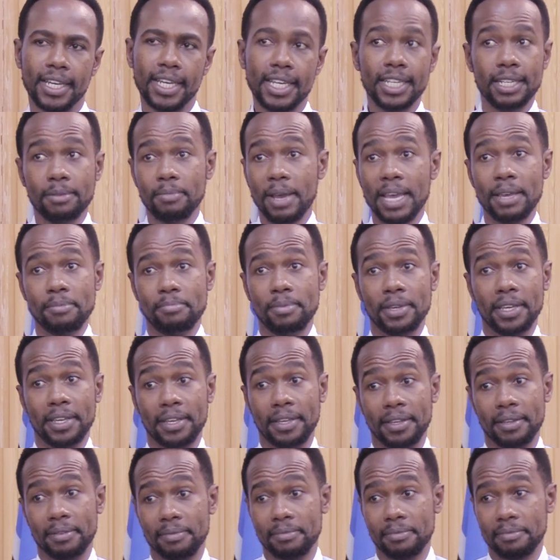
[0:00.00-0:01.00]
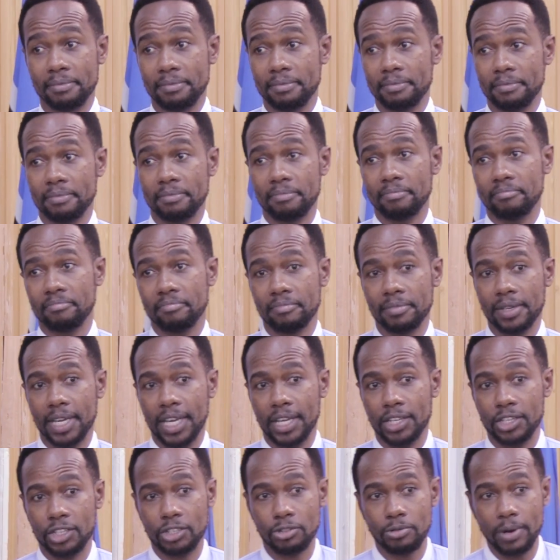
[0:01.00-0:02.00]
it may be
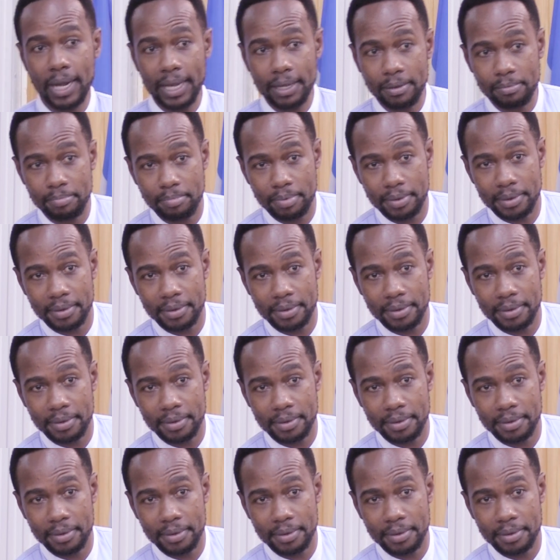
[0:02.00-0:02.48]
a stripe